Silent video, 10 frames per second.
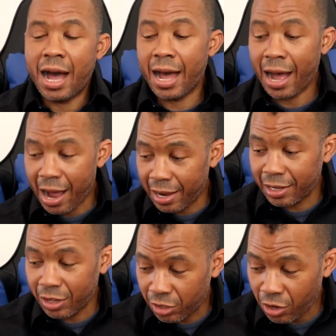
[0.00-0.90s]
I
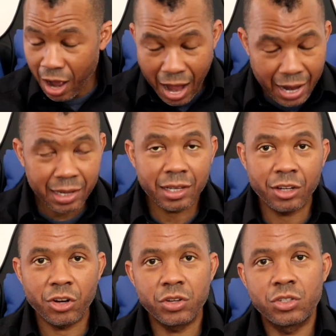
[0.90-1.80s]
highly, highly
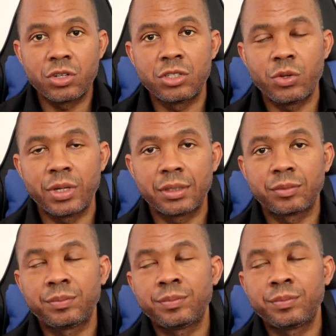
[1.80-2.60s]
encourage you to do it.